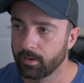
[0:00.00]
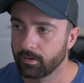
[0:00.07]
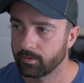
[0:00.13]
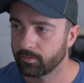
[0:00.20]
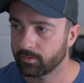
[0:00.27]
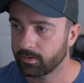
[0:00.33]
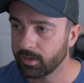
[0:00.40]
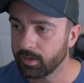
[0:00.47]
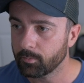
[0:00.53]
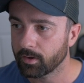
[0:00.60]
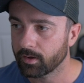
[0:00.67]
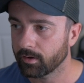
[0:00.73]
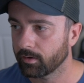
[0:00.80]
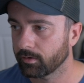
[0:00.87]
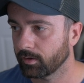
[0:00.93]
Now the
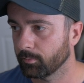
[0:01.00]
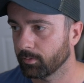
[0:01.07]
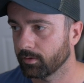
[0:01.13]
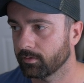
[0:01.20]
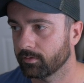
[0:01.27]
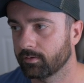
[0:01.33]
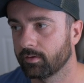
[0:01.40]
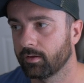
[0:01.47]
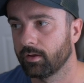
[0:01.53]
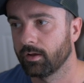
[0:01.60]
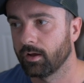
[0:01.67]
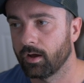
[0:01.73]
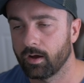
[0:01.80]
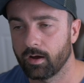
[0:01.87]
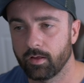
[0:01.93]
keyword arguments
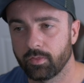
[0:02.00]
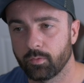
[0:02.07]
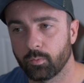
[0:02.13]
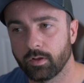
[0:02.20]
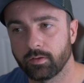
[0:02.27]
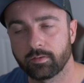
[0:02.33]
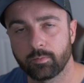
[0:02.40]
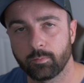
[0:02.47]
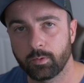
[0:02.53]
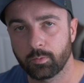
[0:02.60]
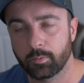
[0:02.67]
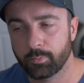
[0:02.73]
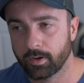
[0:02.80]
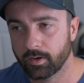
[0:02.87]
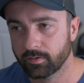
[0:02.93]
are the ones that we
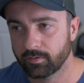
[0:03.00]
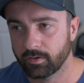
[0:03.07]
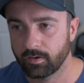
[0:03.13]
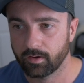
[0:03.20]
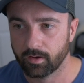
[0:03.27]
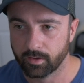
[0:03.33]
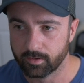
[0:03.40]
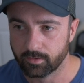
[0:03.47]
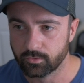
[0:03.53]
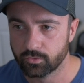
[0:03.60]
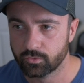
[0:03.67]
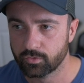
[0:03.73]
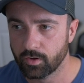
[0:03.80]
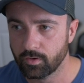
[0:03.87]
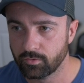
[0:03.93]
would pass in like I
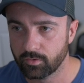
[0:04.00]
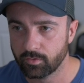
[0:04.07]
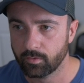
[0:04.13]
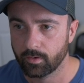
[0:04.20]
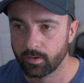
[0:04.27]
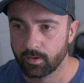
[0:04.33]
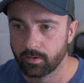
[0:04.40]
just showed you.